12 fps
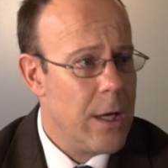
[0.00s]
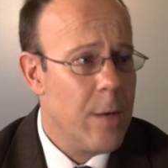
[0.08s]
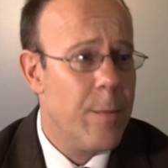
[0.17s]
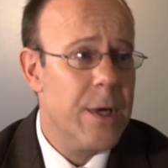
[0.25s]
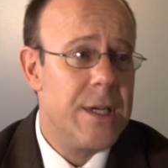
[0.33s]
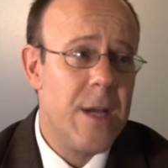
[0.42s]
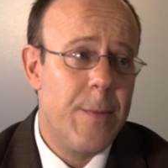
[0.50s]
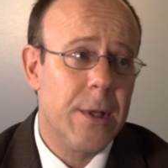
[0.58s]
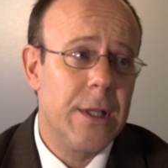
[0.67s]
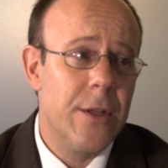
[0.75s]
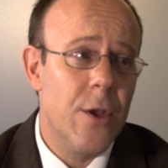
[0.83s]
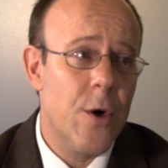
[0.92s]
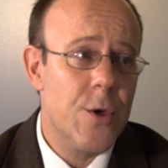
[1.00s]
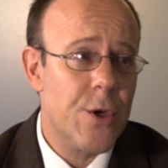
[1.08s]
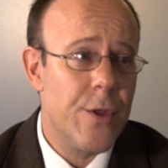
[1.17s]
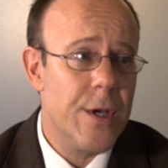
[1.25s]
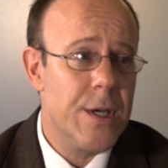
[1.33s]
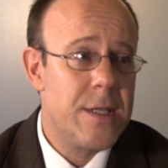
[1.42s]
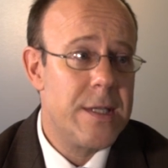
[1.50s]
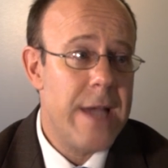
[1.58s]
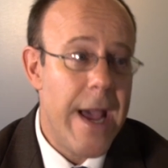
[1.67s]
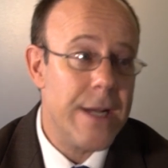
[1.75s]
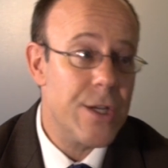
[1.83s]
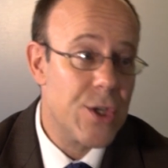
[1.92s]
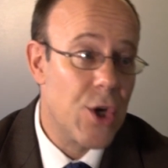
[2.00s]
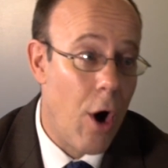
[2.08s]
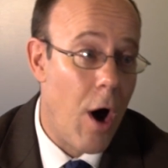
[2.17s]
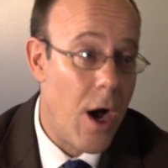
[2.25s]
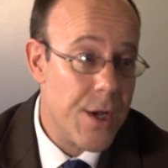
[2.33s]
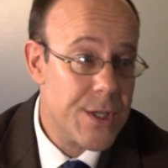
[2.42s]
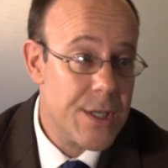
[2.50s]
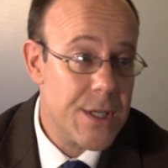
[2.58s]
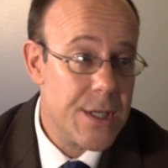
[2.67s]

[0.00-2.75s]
But typically those are the tenant's costs.